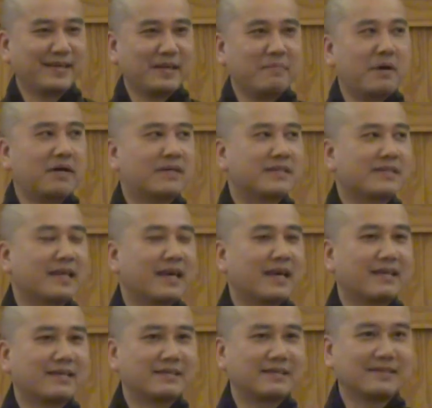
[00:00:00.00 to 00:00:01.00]
The monk
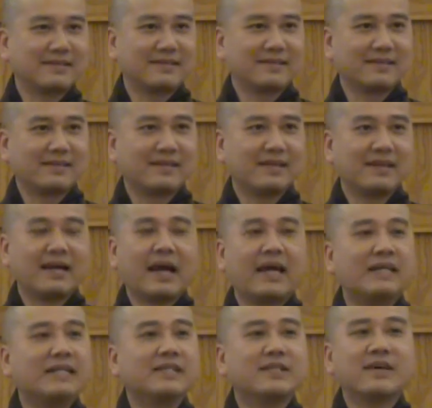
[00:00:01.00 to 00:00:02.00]
said,
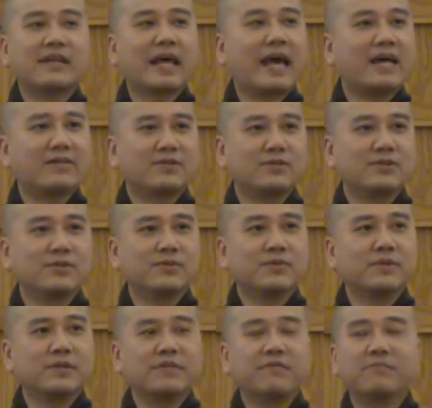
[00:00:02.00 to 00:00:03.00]
I did not ask you
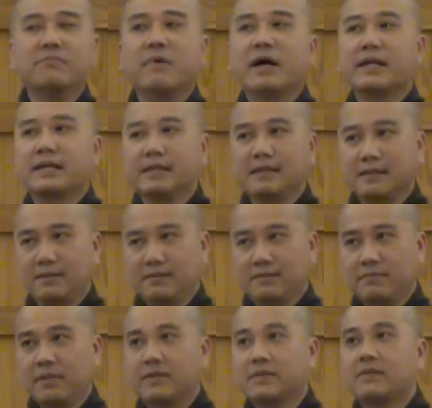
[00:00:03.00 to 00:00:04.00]
to give money,
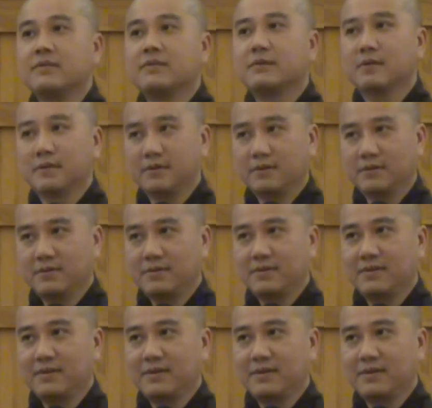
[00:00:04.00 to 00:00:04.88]
material.